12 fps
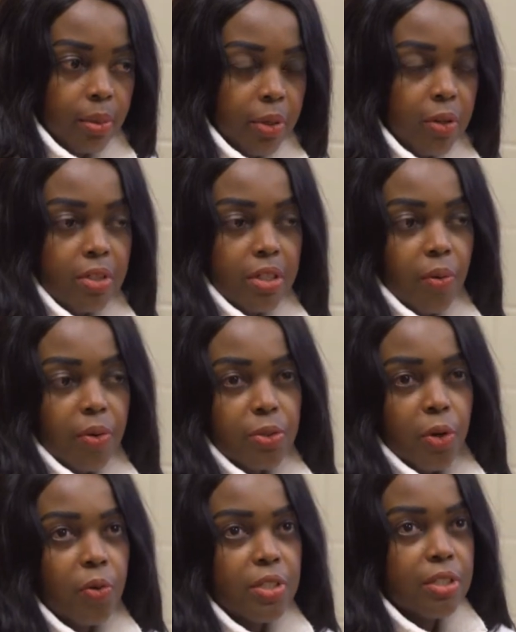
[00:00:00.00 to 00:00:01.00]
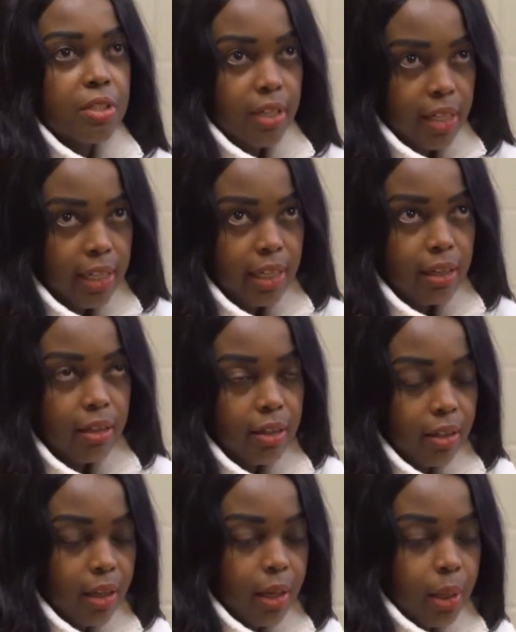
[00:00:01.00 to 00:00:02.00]
because I was always
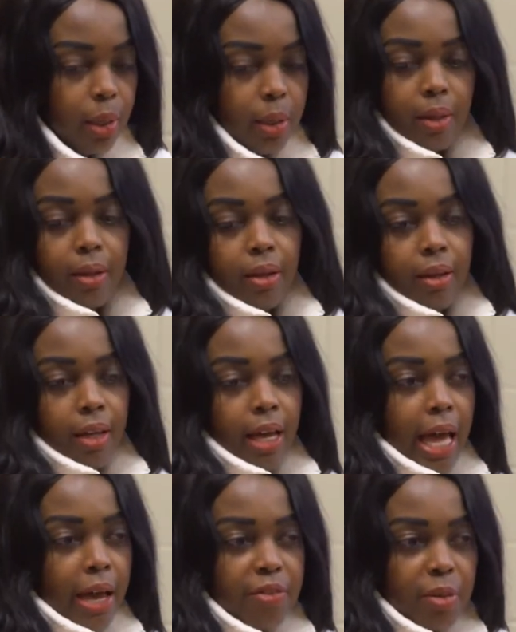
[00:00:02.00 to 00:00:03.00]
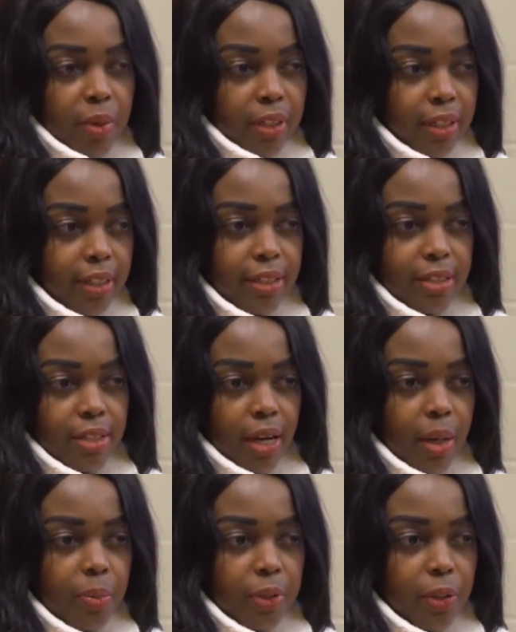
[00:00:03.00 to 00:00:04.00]
thinking, everybody here is
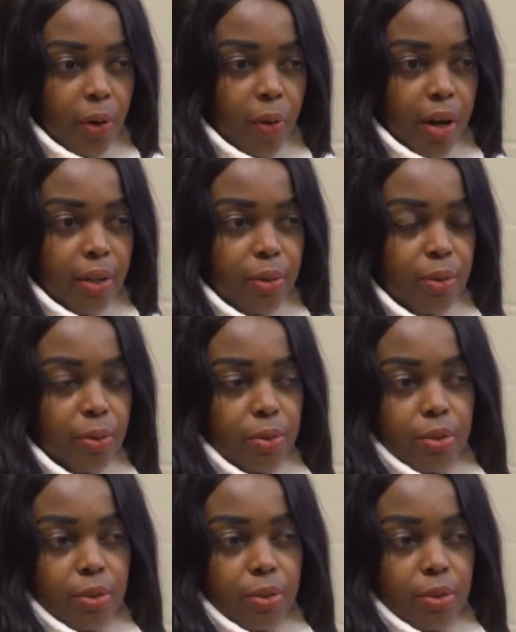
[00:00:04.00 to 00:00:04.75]
happy. No one who